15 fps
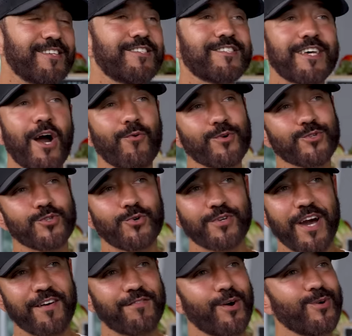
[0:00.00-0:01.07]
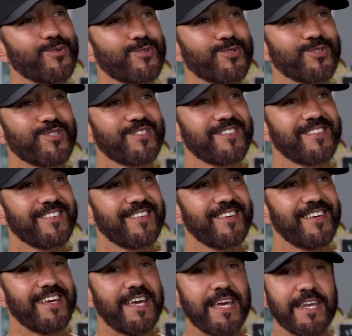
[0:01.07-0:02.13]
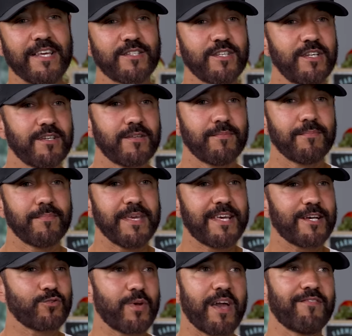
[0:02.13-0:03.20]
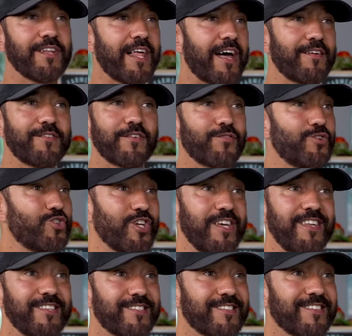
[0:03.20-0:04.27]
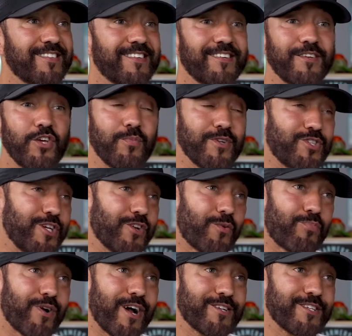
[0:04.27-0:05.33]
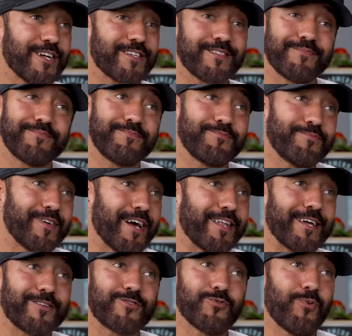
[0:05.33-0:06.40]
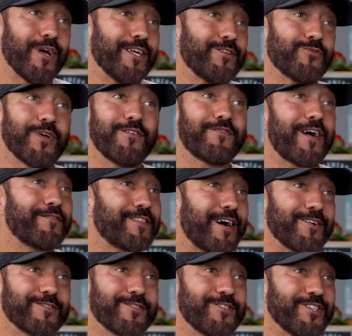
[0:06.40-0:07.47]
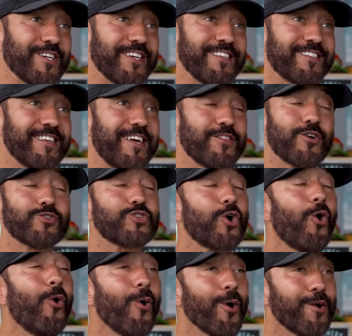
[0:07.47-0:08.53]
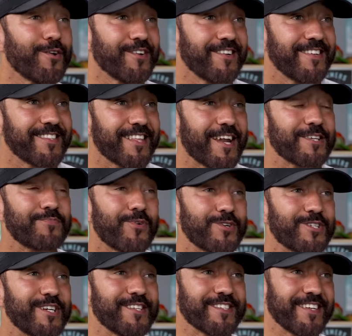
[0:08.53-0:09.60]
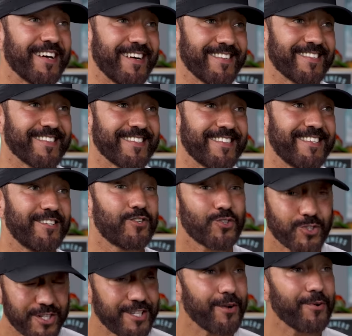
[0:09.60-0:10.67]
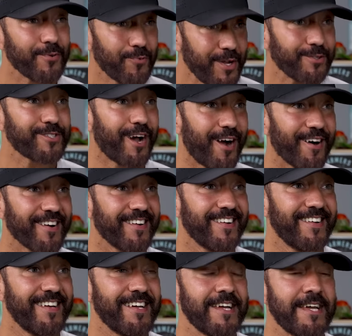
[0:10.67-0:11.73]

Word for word: is how we're so diverse. It isn't because we have a lot of different genes. Human Genome Project, got like 20, 25,000 genes. There's corn that has more genes than us. Real talk.